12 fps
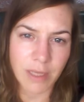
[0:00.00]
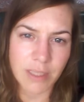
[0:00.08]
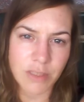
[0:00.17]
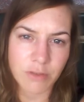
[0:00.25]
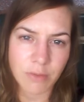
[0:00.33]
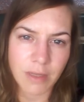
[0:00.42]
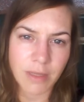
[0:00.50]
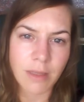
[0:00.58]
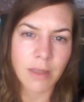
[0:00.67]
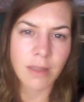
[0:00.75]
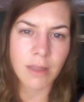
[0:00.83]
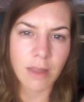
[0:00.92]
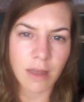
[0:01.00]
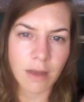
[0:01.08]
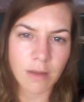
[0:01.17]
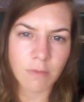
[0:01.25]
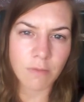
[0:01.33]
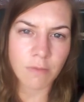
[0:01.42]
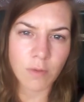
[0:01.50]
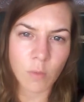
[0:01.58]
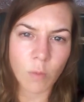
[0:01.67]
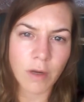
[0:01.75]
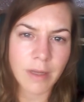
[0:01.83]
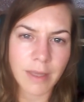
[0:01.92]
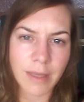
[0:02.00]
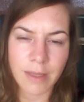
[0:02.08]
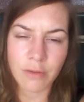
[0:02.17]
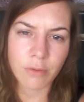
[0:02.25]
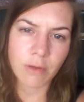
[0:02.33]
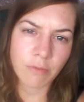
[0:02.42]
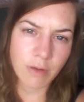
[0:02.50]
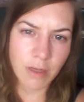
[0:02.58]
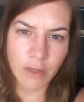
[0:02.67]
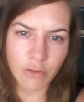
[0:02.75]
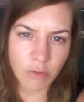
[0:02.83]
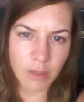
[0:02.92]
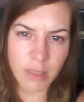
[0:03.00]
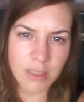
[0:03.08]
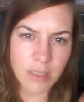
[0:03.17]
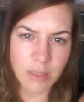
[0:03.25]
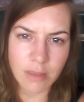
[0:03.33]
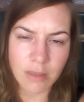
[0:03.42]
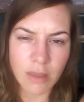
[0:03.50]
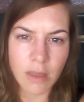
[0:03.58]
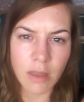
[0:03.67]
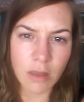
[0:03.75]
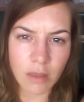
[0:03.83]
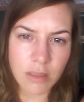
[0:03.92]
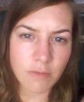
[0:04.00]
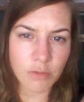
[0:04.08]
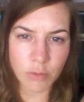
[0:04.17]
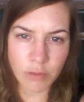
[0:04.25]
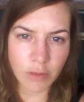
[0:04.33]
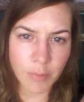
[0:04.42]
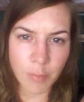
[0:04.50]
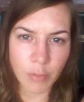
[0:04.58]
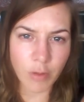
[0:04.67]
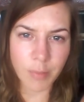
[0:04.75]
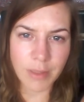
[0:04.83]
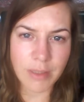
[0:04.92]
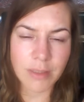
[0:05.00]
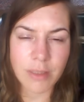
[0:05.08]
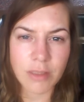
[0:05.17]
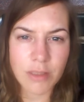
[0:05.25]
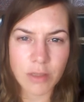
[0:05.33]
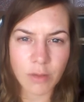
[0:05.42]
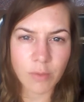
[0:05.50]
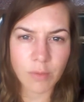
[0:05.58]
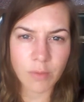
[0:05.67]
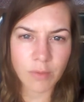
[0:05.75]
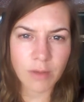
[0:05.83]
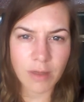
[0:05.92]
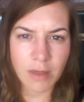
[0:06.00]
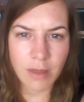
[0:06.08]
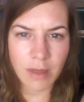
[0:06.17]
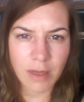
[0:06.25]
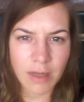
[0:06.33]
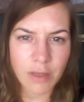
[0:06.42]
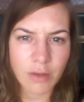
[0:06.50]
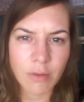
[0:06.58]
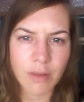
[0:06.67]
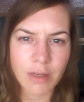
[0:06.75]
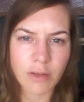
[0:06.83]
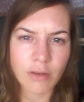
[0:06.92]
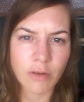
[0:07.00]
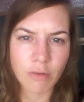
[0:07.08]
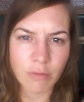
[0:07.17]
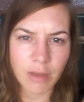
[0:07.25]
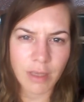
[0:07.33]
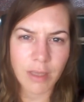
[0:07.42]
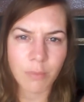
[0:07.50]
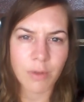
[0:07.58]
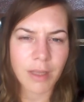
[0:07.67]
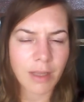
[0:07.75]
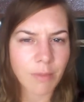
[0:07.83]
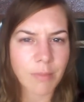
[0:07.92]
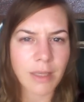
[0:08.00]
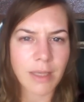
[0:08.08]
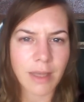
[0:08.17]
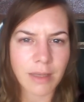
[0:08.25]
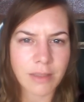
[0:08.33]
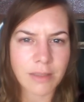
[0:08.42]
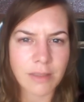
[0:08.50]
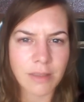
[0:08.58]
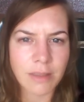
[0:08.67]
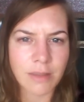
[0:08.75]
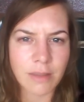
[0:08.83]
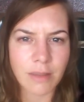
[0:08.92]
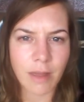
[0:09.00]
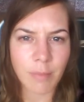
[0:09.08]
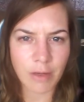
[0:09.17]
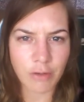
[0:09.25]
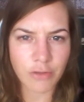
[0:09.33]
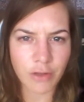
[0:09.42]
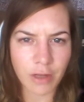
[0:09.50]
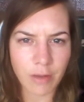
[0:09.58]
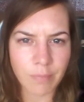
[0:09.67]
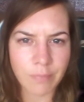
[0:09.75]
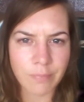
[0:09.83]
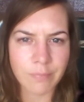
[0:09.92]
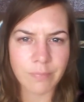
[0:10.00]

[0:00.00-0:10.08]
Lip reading: history of working in 2 different countries and lots of short-term employment. So I knew that a degree would help me get a better job.